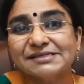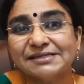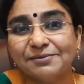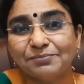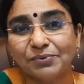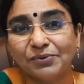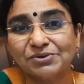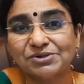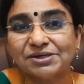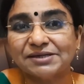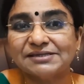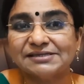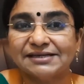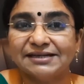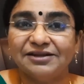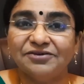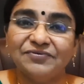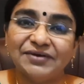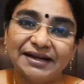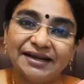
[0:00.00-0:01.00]
and portions
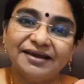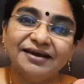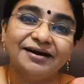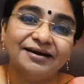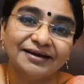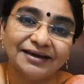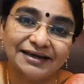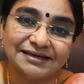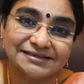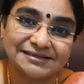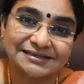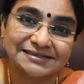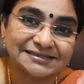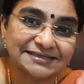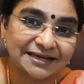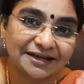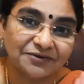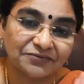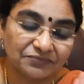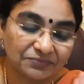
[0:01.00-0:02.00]
in the very young age
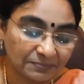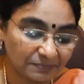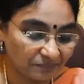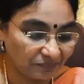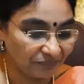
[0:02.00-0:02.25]
itself.